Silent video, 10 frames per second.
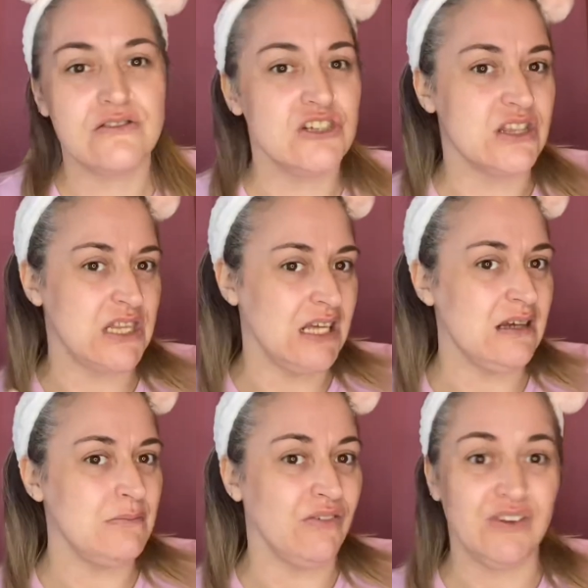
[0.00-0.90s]
Do you
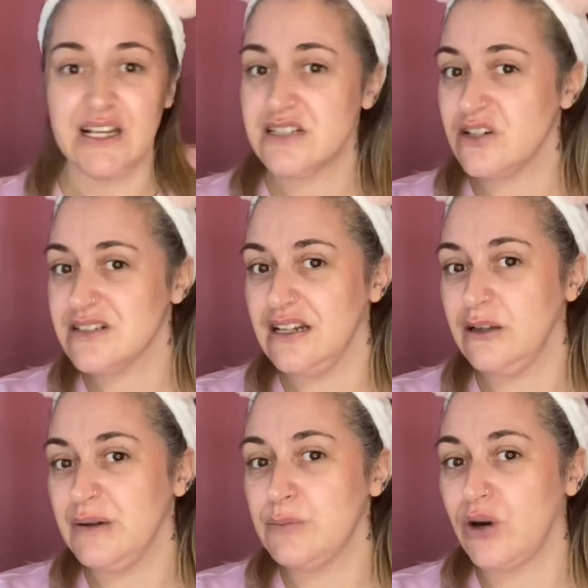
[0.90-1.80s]
think my face looks a little
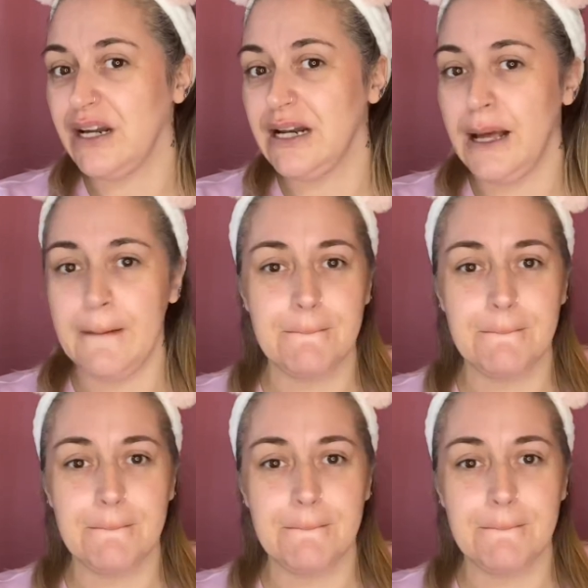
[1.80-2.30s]
bit brighter?